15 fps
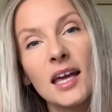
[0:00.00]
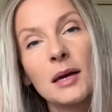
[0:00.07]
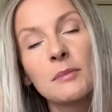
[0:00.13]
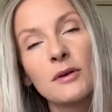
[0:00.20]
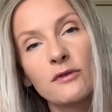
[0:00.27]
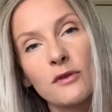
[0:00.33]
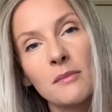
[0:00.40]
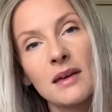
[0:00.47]

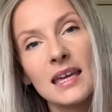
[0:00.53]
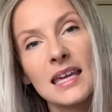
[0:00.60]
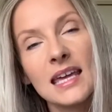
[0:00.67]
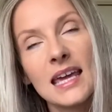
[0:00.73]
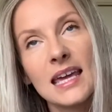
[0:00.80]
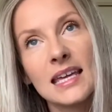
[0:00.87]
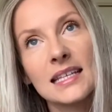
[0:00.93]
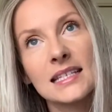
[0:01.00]
but for me
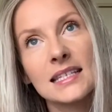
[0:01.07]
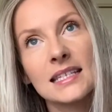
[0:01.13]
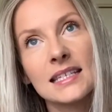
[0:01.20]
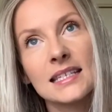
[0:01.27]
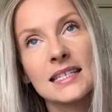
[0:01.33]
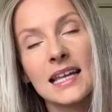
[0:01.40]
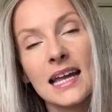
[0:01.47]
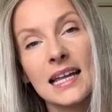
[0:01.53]
it's
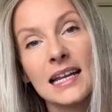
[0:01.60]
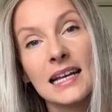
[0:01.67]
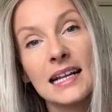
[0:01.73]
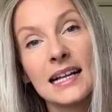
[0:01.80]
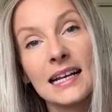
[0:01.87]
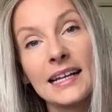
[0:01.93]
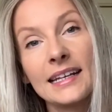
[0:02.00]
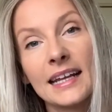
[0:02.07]
staying in and
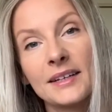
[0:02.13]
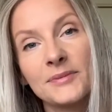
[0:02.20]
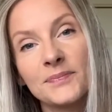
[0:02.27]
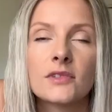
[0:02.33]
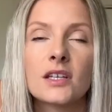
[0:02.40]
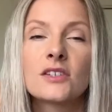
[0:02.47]
cleaning.